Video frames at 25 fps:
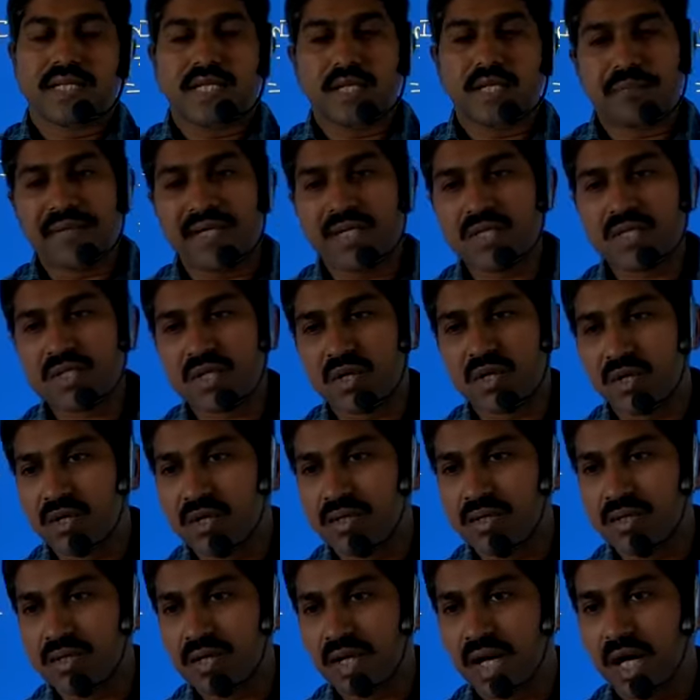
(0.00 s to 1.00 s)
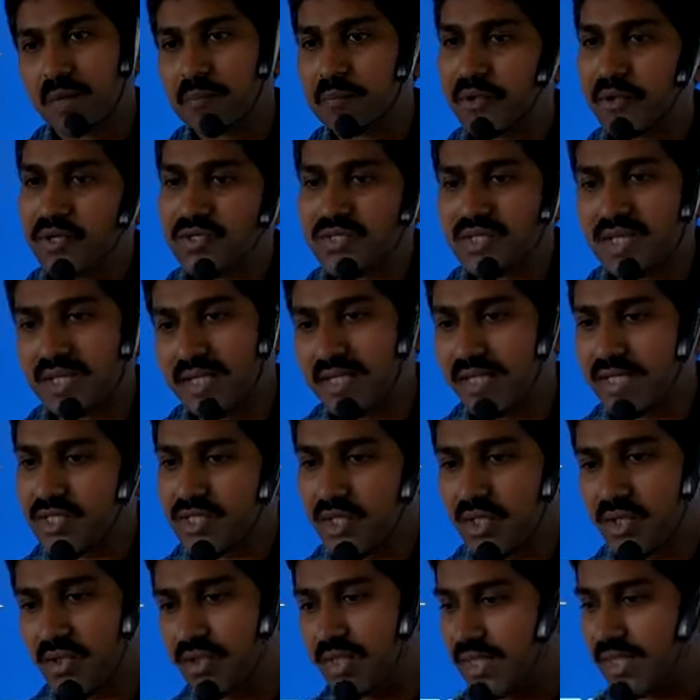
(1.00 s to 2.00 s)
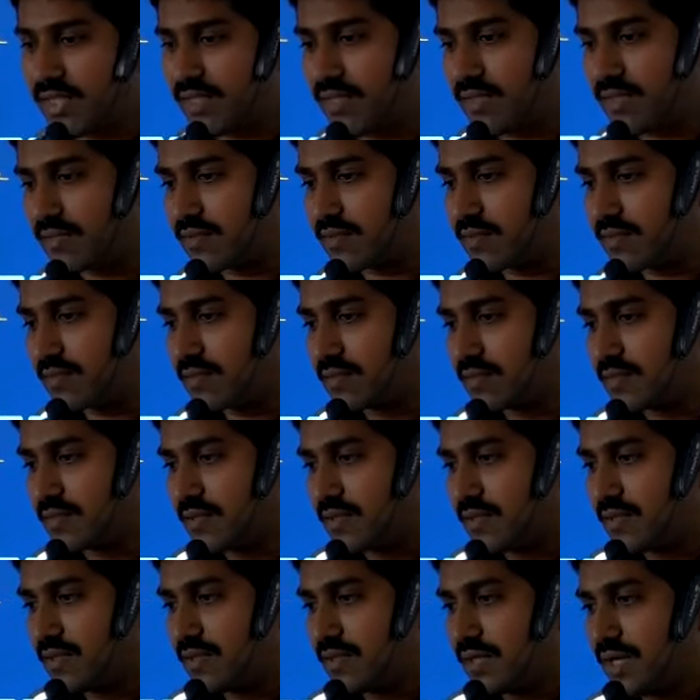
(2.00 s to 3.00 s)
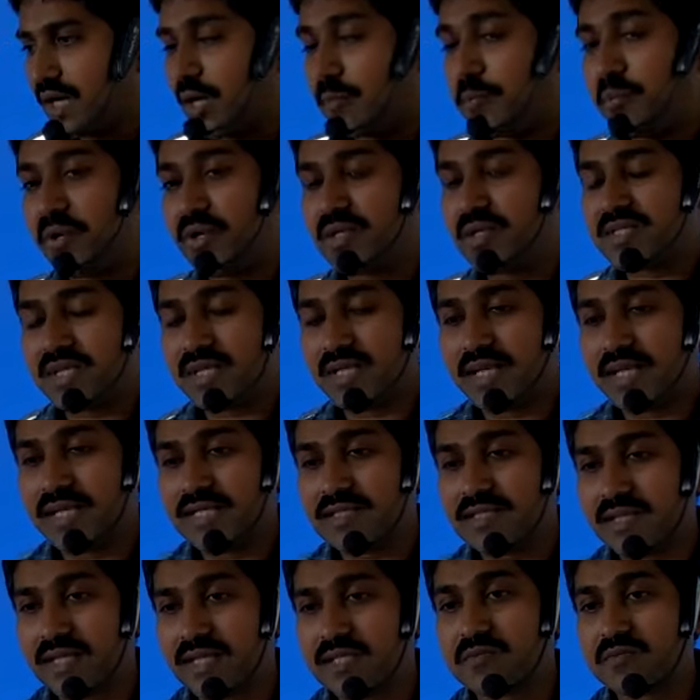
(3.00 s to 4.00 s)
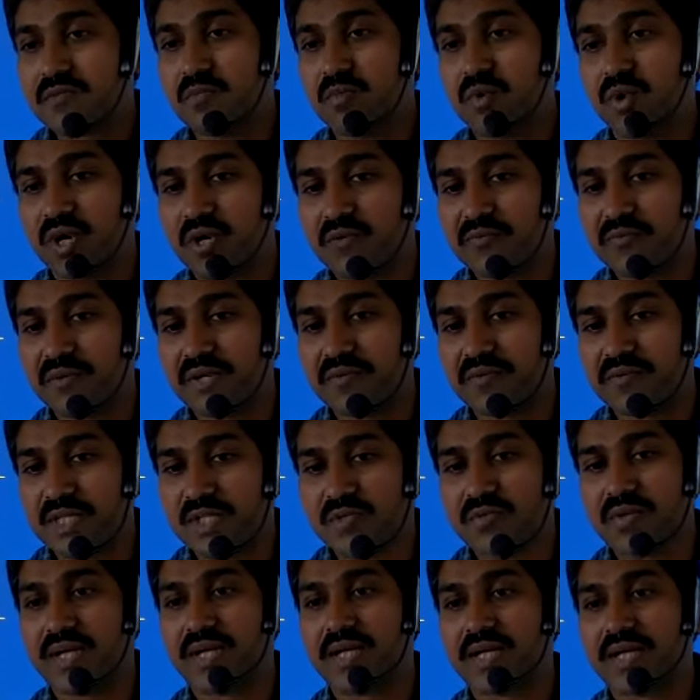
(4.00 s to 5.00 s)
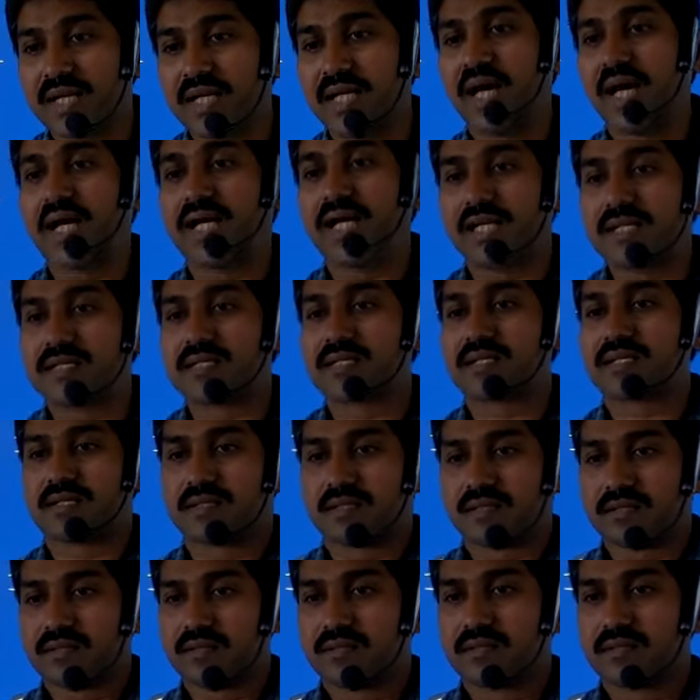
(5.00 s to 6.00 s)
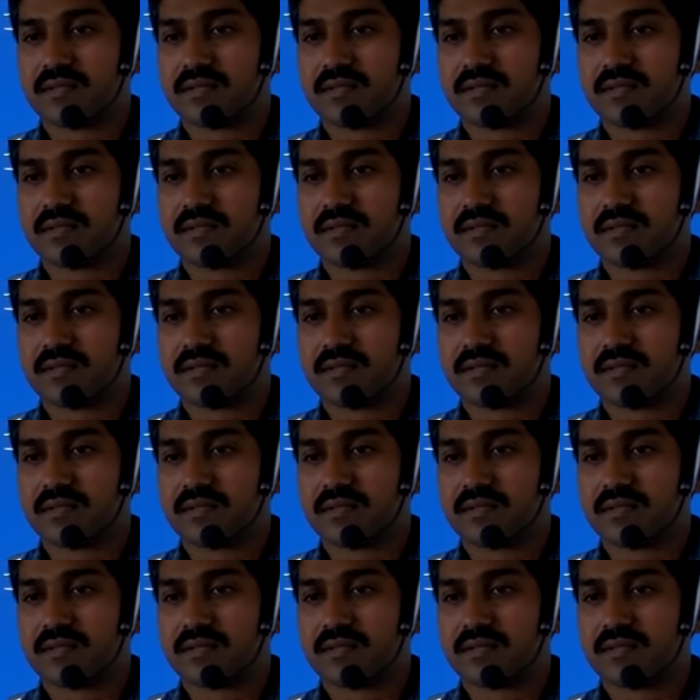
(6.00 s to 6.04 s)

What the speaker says: It depends on opposing nature only. Na? Opposing nature is more for which one, ring or disk?